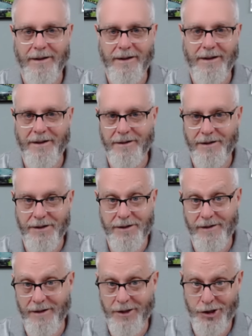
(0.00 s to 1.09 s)

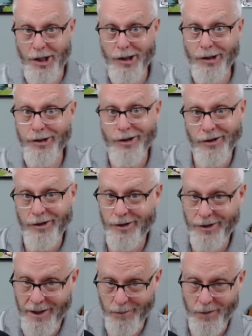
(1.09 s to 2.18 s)
The cellular
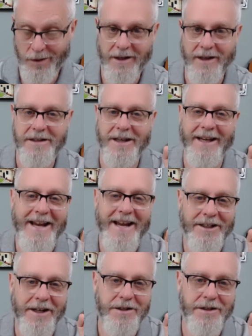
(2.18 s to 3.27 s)
network has
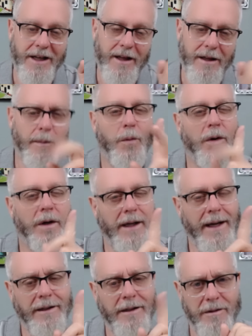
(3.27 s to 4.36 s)
connected us together, but we're
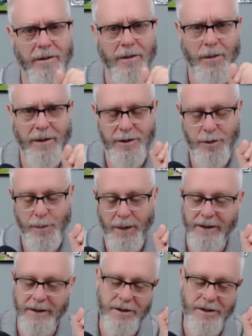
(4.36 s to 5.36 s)
connected through the Holy Spirit.